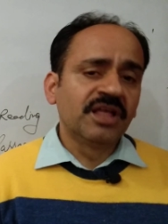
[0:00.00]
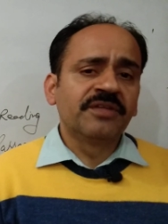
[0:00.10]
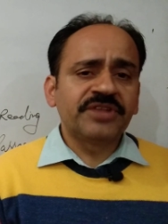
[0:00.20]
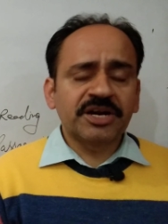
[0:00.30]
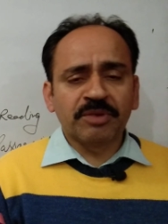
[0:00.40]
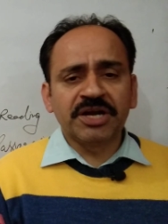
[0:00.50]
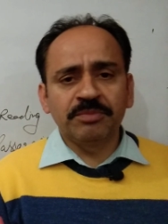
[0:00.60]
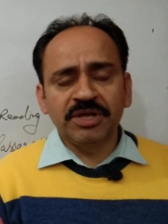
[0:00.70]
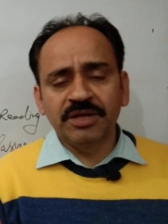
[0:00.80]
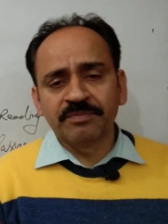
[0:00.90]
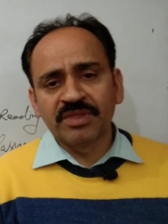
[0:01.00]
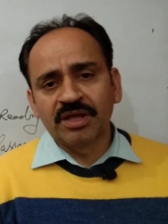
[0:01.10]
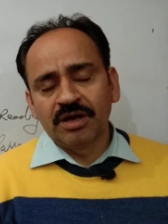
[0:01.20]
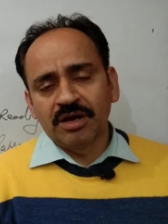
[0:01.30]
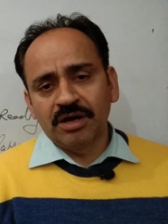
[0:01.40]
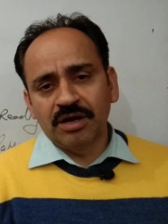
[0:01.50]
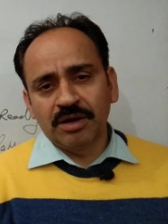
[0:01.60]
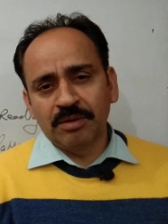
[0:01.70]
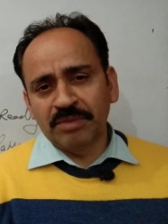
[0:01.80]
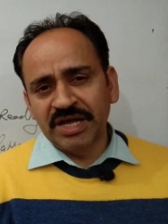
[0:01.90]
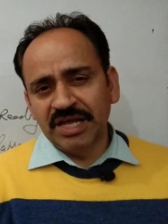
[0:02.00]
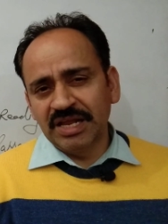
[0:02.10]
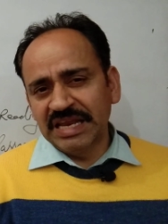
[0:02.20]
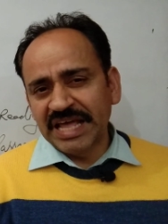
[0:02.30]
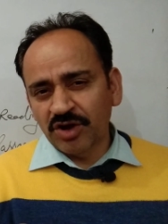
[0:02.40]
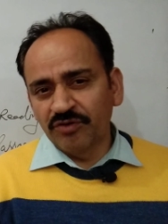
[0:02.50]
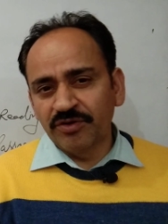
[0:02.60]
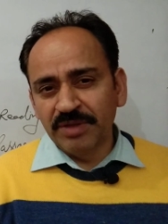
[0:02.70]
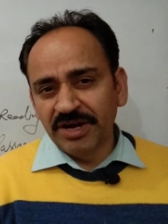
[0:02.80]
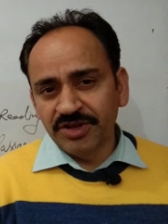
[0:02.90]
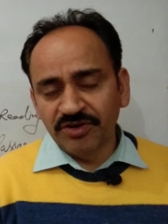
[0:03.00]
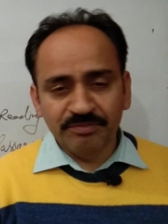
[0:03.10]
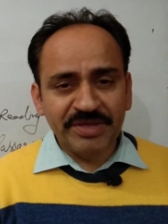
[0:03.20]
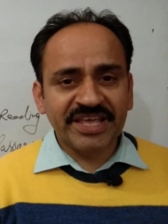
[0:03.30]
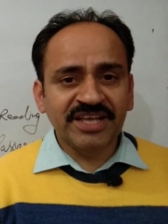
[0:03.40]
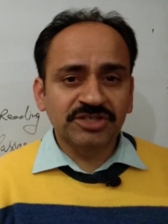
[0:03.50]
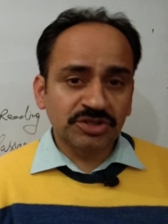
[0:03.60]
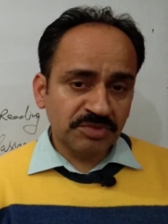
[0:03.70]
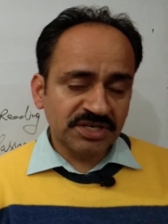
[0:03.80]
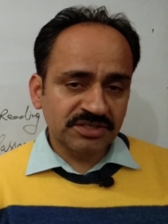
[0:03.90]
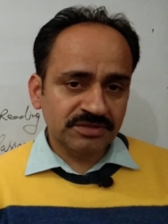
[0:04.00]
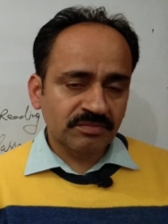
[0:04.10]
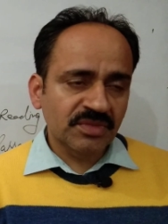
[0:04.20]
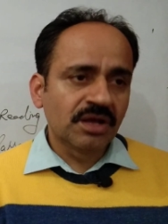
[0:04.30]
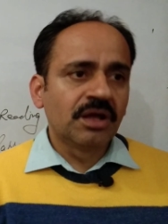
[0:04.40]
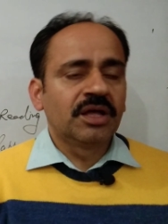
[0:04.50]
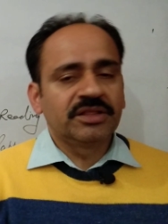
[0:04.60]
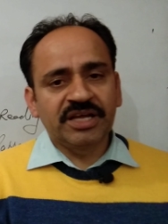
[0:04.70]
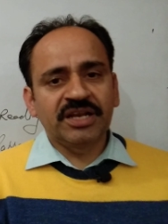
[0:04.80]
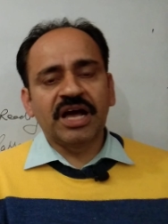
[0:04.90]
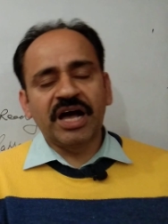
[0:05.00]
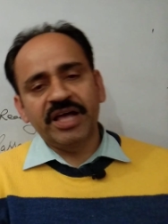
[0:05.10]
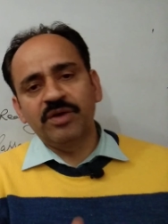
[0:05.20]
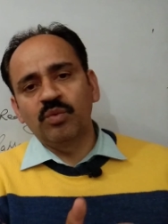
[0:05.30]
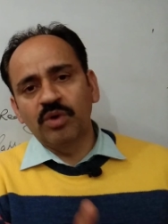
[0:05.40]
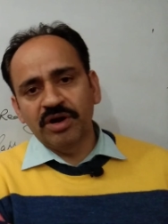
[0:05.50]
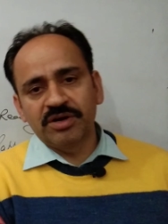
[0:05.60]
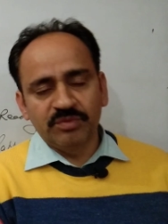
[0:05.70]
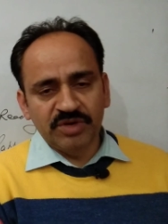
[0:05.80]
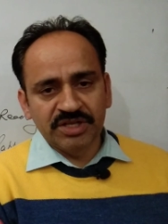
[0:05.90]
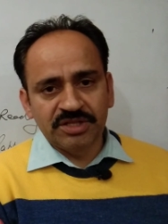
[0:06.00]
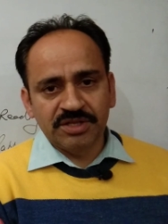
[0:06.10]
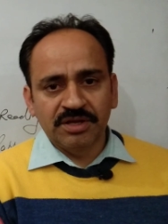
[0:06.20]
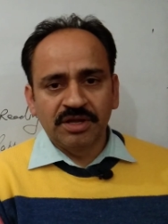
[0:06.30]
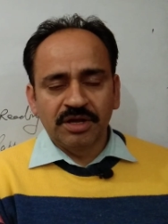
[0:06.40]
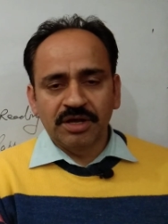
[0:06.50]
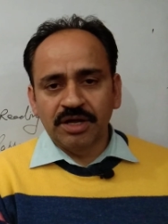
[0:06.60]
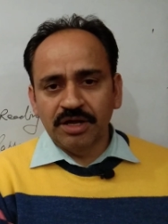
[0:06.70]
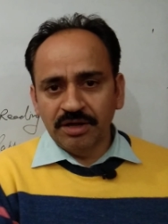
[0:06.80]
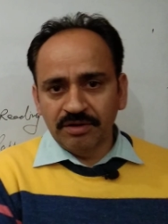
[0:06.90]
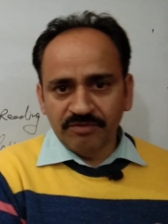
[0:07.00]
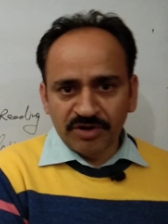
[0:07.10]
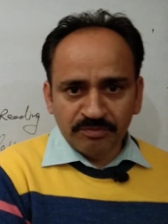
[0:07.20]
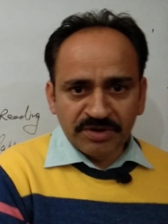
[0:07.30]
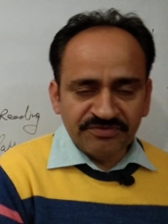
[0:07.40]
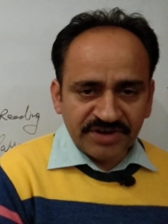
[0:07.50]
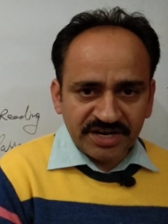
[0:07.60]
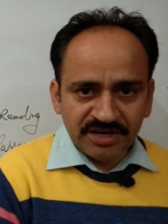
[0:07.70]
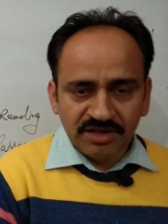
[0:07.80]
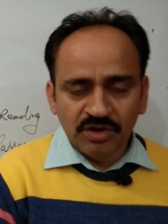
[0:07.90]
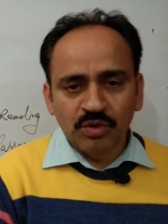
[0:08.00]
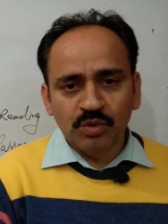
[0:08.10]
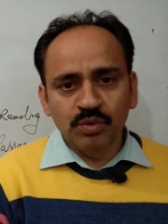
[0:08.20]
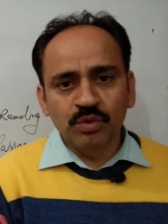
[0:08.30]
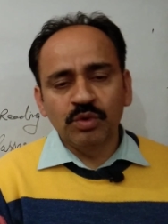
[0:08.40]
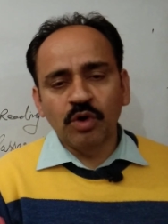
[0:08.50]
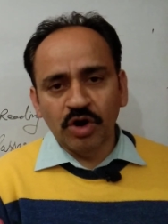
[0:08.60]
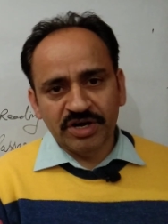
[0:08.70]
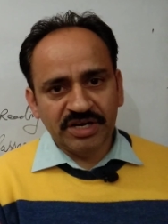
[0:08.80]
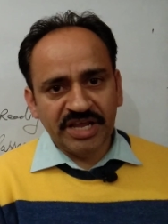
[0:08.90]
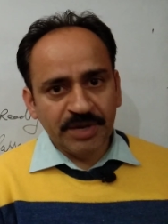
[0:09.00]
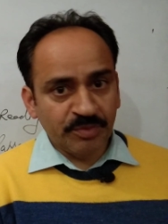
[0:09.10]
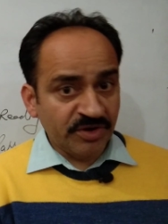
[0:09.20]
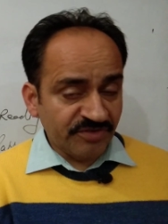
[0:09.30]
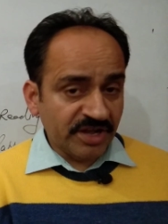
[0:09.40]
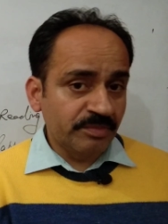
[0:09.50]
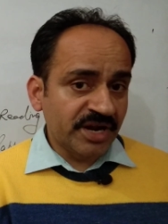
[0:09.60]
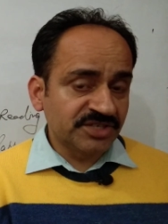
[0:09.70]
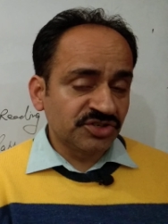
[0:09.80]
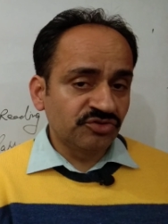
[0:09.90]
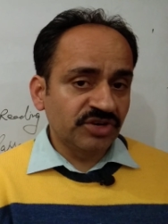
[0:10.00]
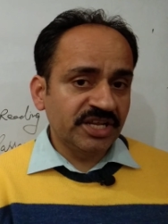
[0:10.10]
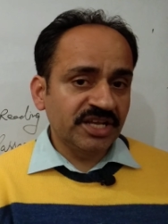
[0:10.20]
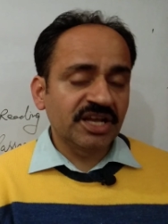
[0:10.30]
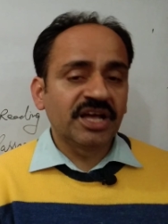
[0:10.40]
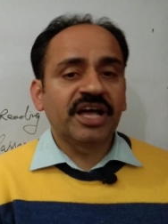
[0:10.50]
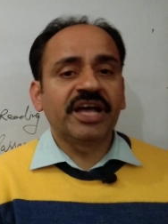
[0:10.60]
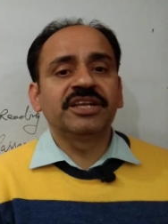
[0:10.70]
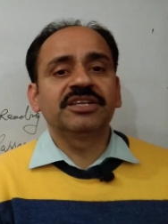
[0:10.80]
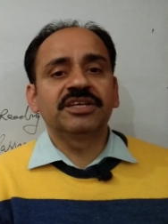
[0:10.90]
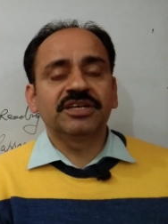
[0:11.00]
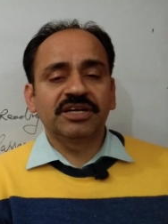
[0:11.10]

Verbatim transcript: That might be uh, my lack of ability of making judgments. Then I worked with uh, one of my friend who got 8.5 bands in reading and uh,